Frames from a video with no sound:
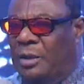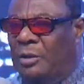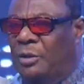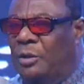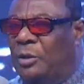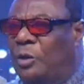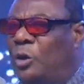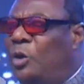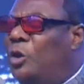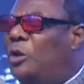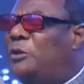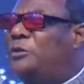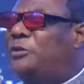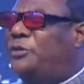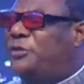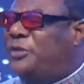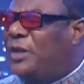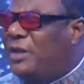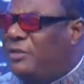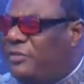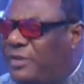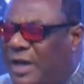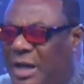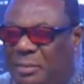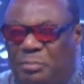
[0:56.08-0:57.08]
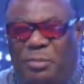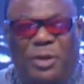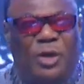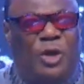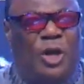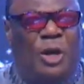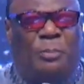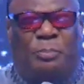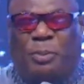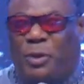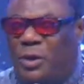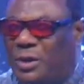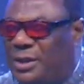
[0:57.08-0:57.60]
Look favorably
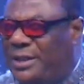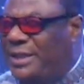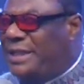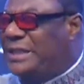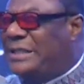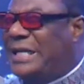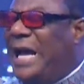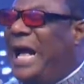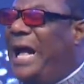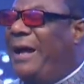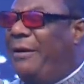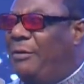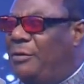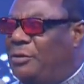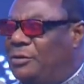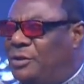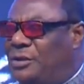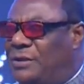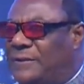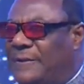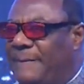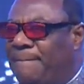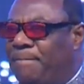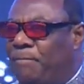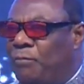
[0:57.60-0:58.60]
upon this house.